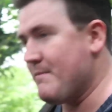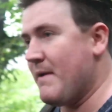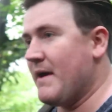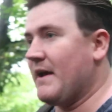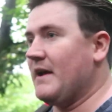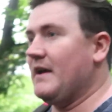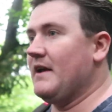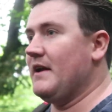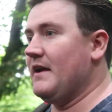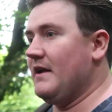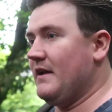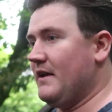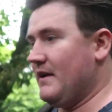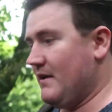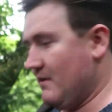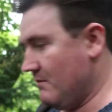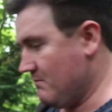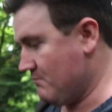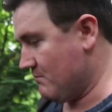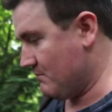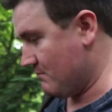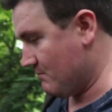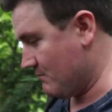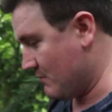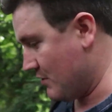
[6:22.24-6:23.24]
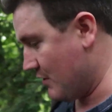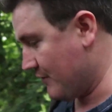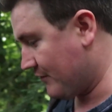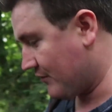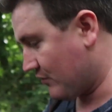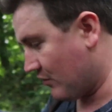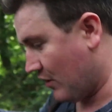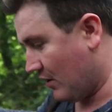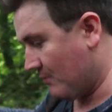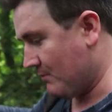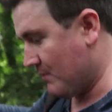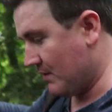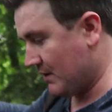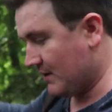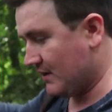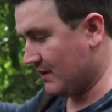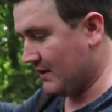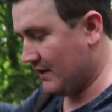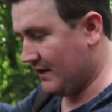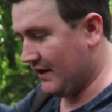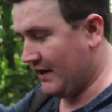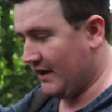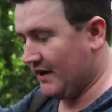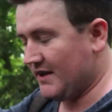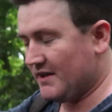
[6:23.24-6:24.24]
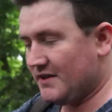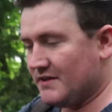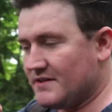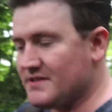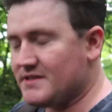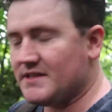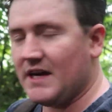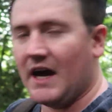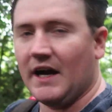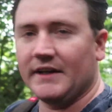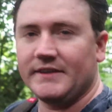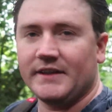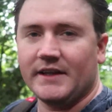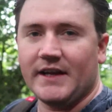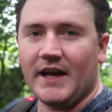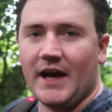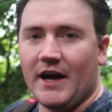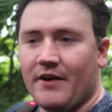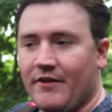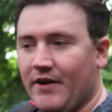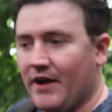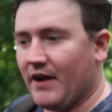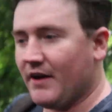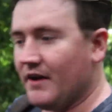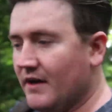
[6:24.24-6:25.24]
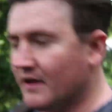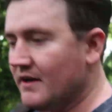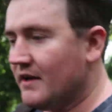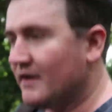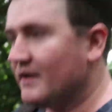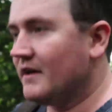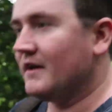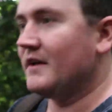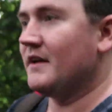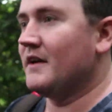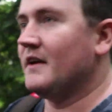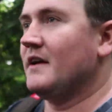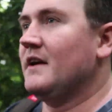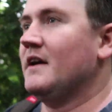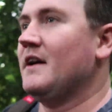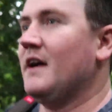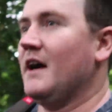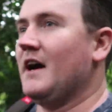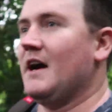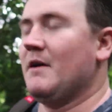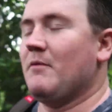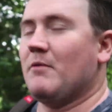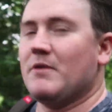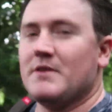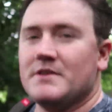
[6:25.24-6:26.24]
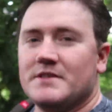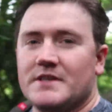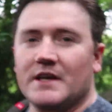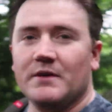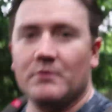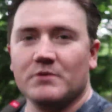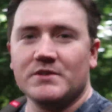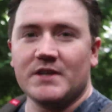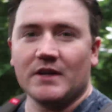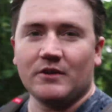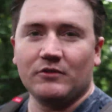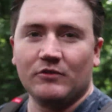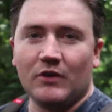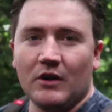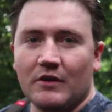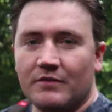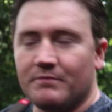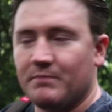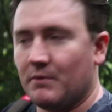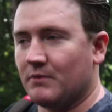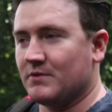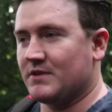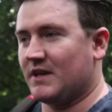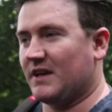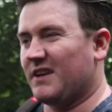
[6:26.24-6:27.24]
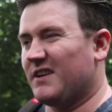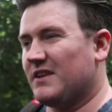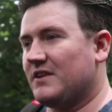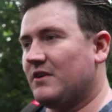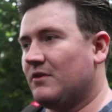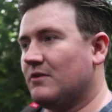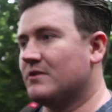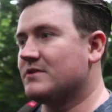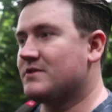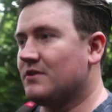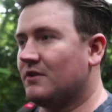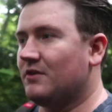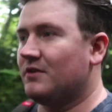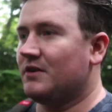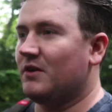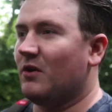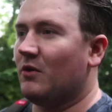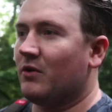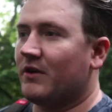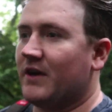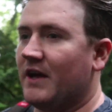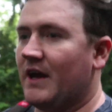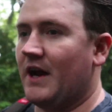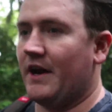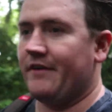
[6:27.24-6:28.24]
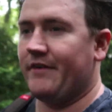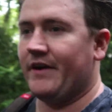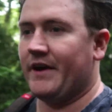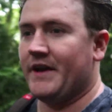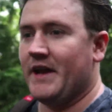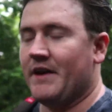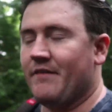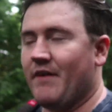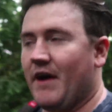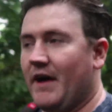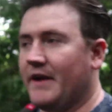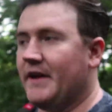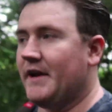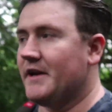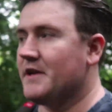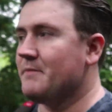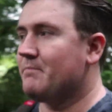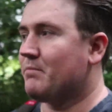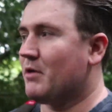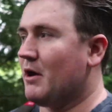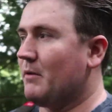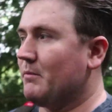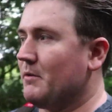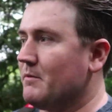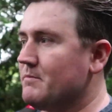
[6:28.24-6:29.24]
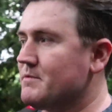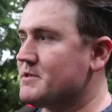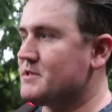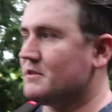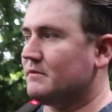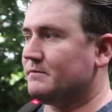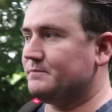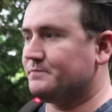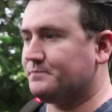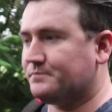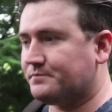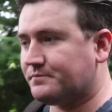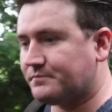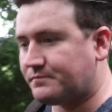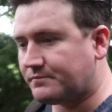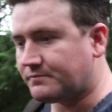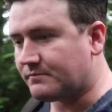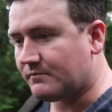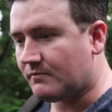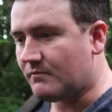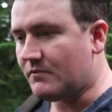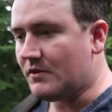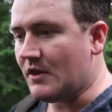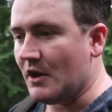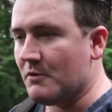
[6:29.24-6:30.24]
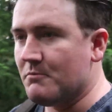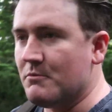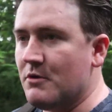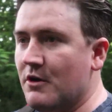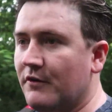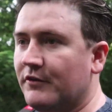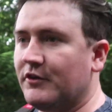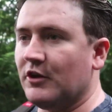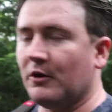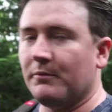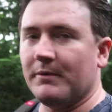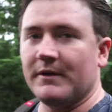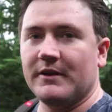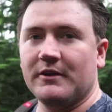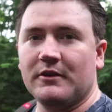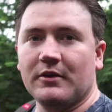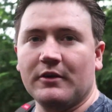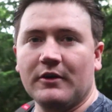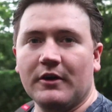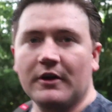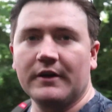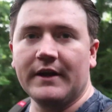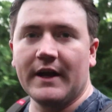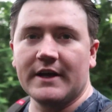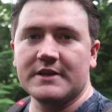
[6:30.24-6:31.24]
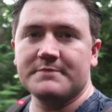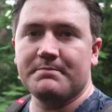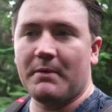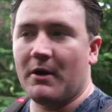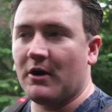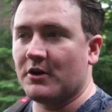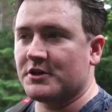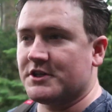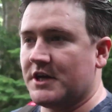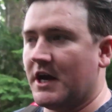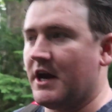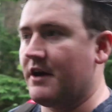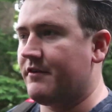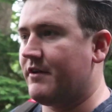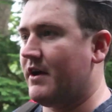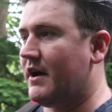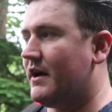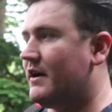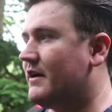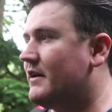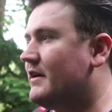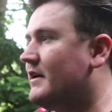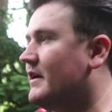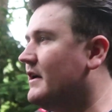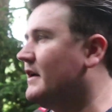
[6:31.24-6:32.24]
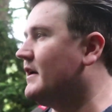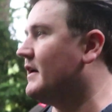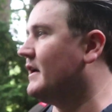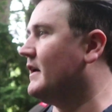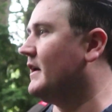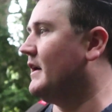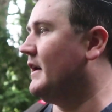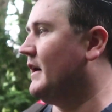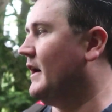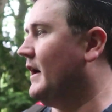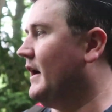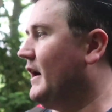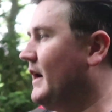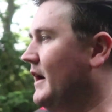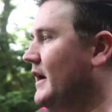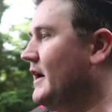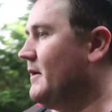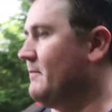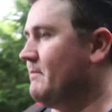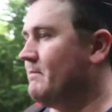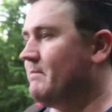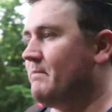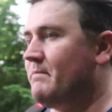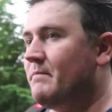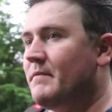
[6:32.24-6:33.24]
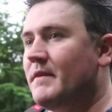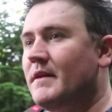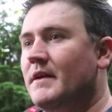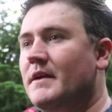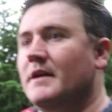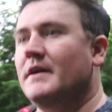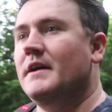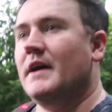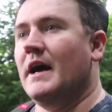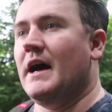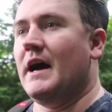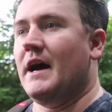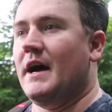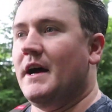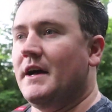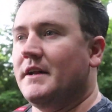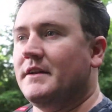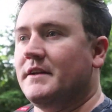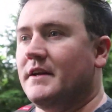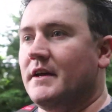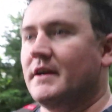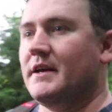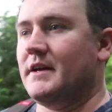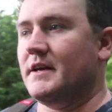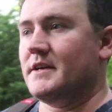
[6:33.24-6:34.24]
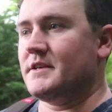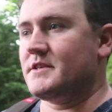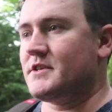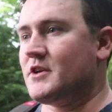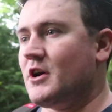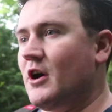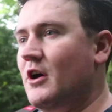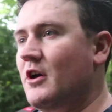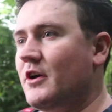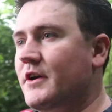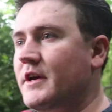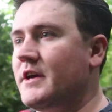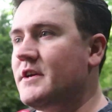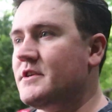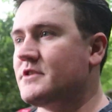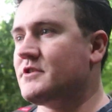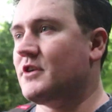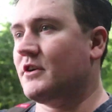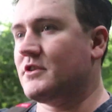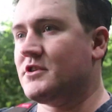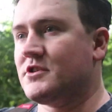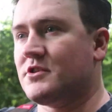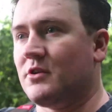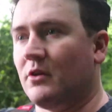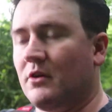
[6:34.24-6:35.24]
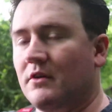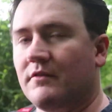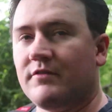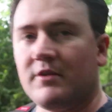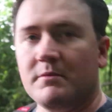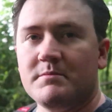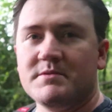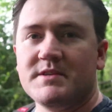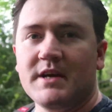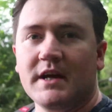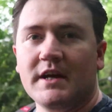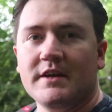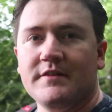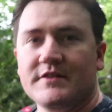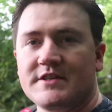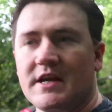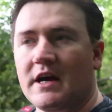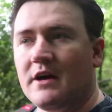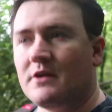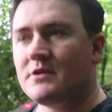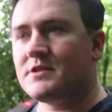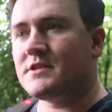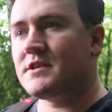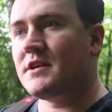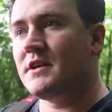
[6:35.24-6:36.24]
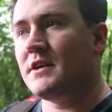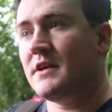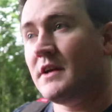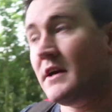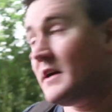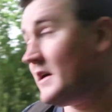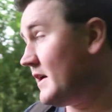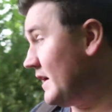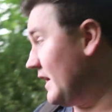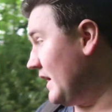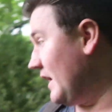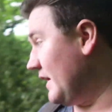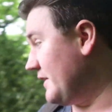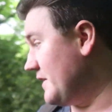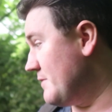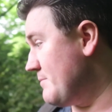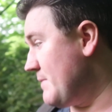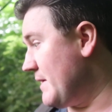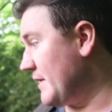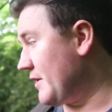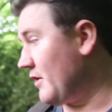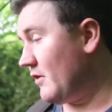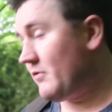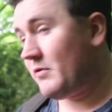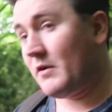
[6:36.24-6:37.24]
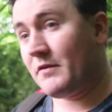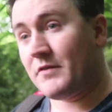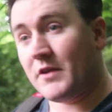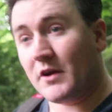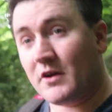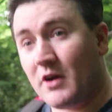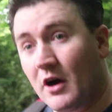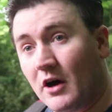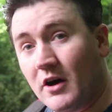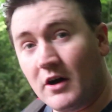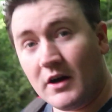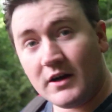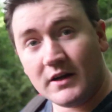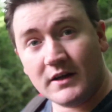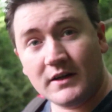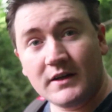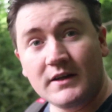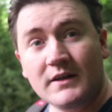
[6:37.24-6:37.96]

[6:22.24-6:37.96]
of mine moved from a standard area. I wouldn't say it was like rough, but it was like, no, it was an okay area. I never had any problems. Moved up into a nice posh area, um, and his car keys got stolen from inside of his house, and they made off with the car.